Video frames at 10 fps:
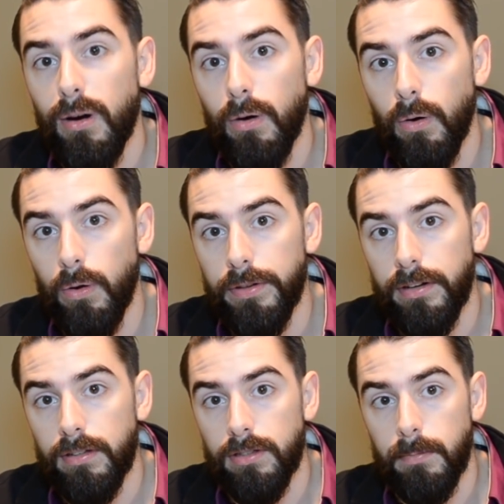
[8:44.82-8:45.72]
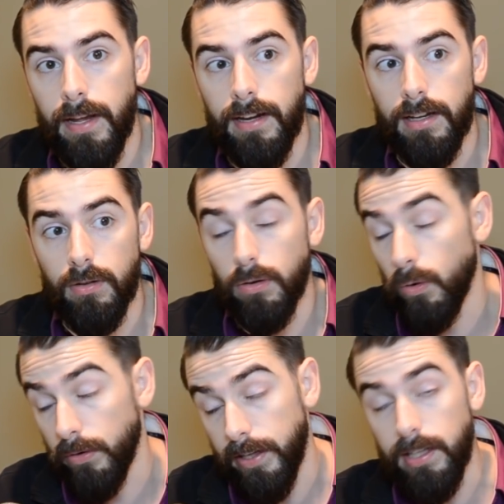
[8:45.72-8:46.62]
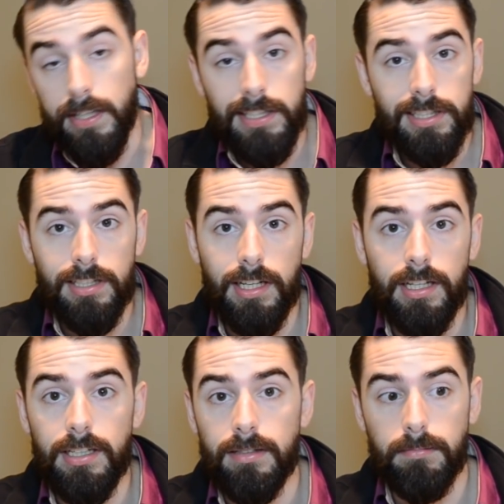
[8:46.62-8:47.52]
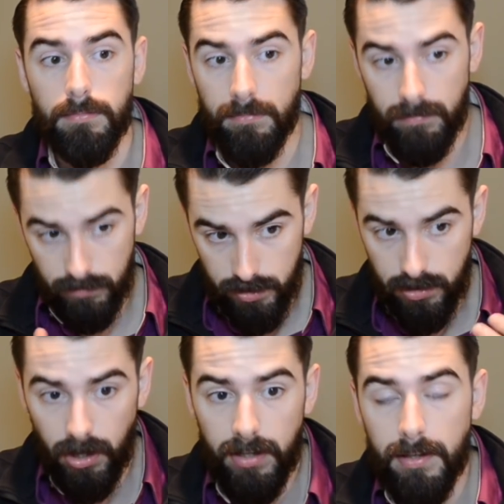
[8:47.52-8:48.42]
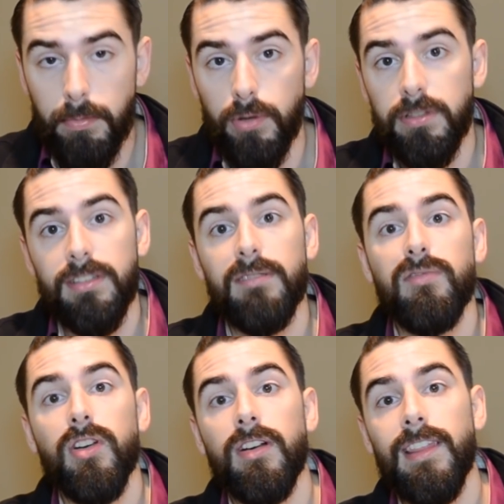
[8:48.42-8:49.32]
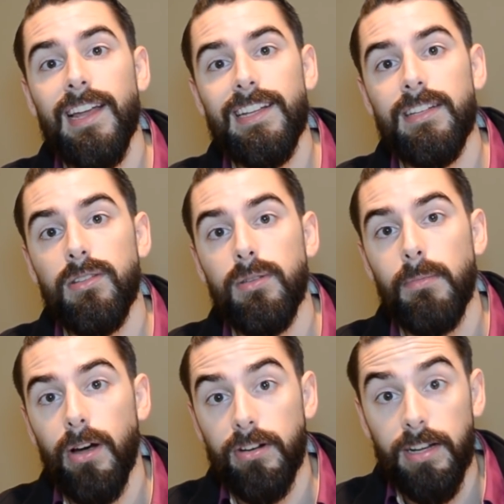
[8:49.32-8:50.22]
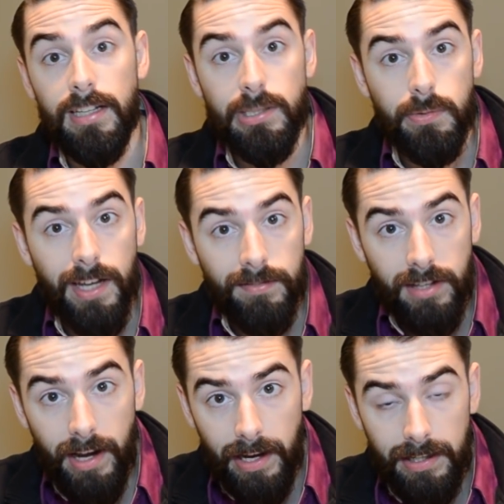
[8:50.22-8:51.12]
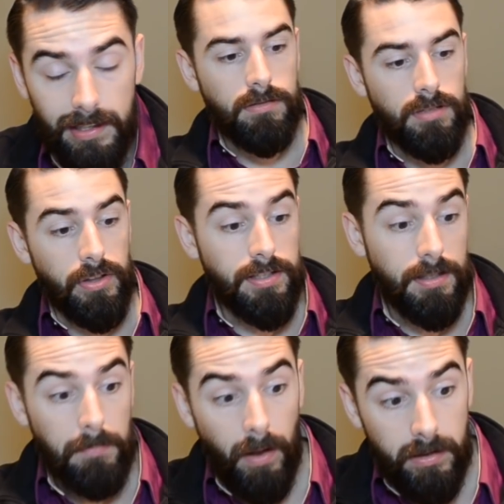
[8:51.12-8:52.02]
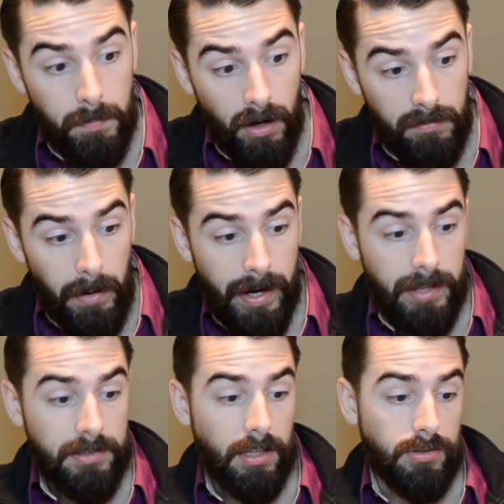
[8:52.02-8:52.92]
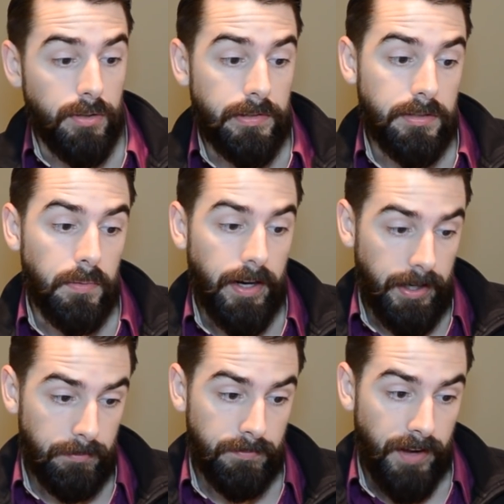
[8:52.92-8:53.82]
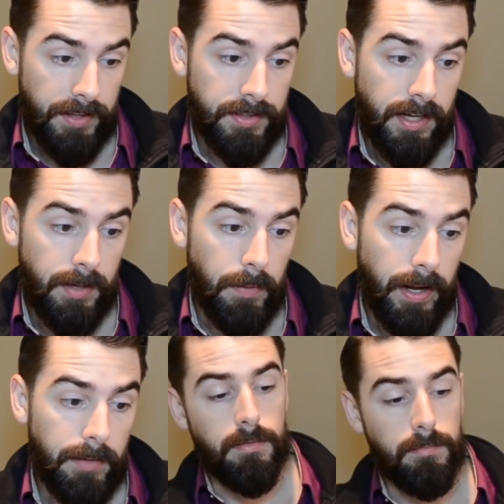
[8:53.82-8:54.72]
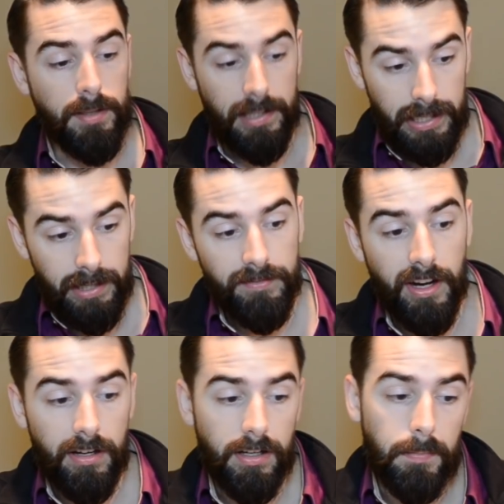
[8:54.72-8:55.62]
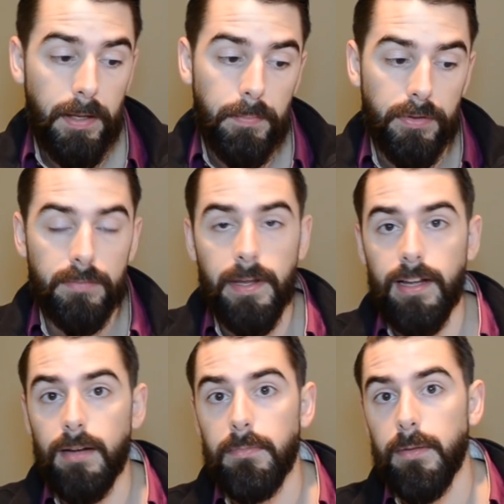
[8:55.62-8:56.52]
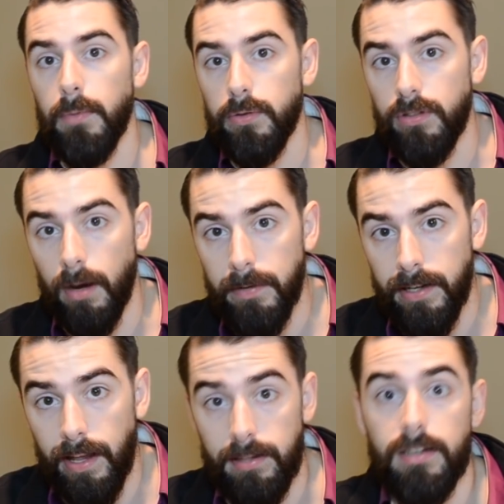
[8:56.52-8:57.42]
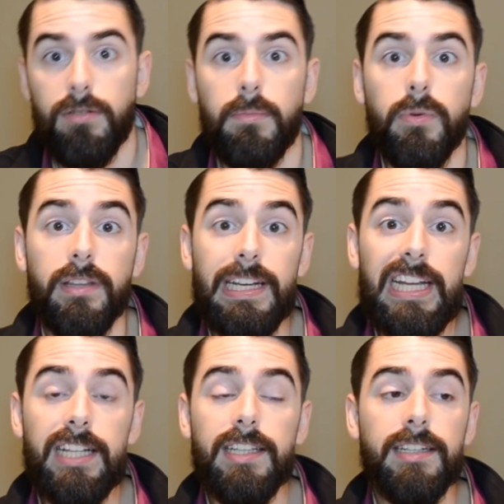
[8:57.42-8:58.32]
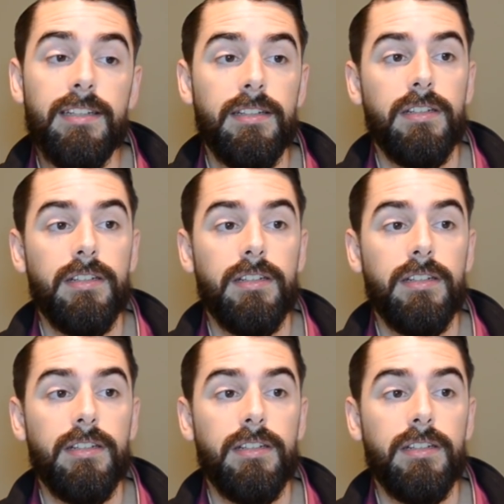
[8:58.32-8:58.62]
Old Germanic or Old English and started the process of turning that into the modern English we have today. So this is a large part of my ancestry, which is why I'm fascinated by it. But the Ingvaeonic peoples make up the most dominant ethnic group within England.